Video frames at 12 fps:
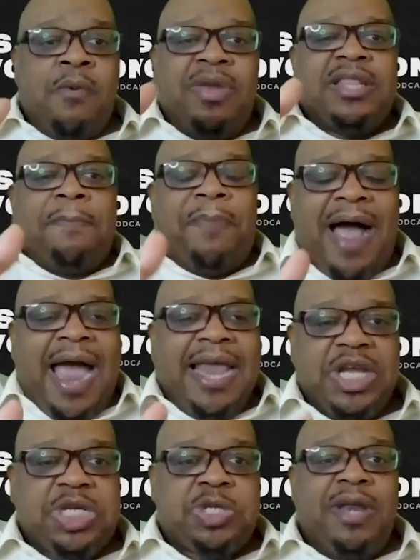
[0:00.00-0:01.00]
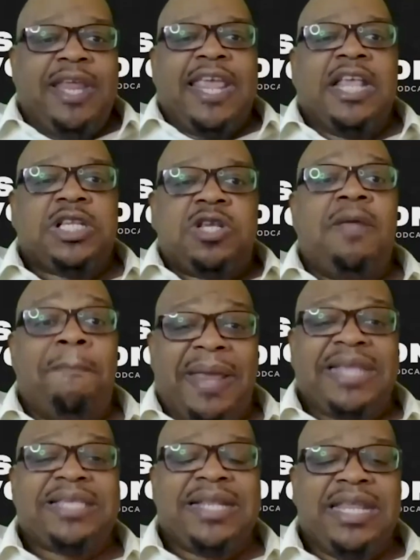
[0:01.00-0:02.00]
where the pie is shrinking. So you're
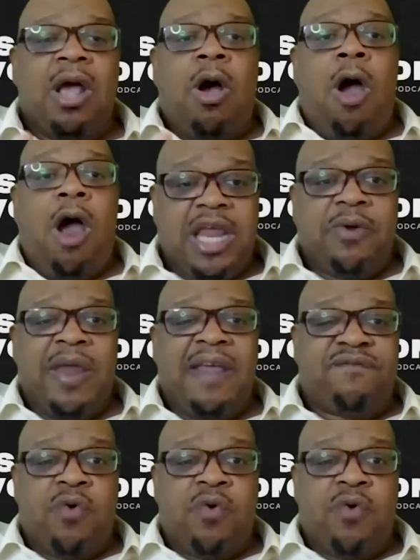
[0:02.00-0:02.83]
basically arguing